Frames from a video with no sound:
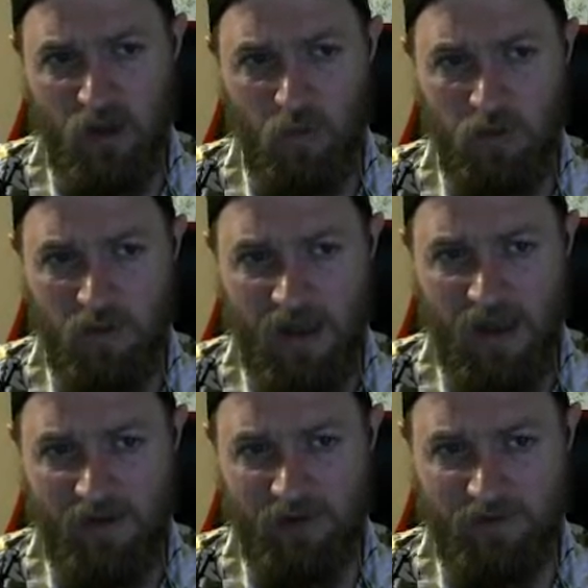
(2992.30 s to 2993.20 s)
What do I
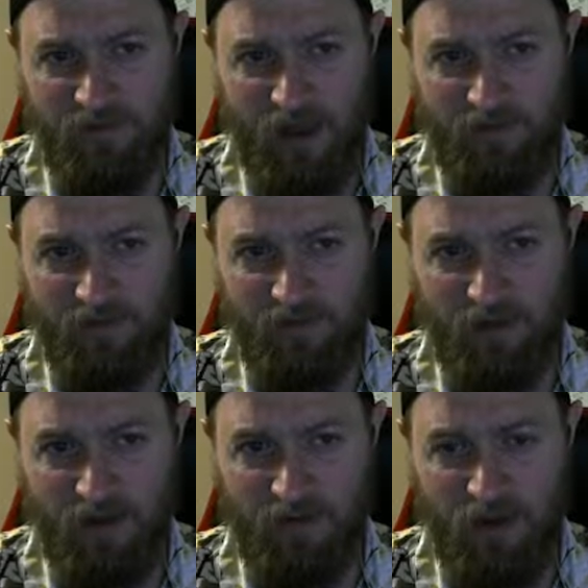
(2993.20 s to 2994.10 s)
have in attack
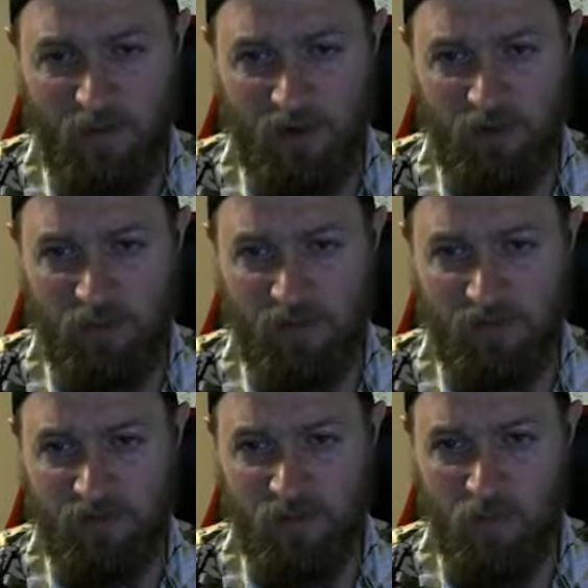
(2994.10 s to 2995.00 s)
select? How am I doing this?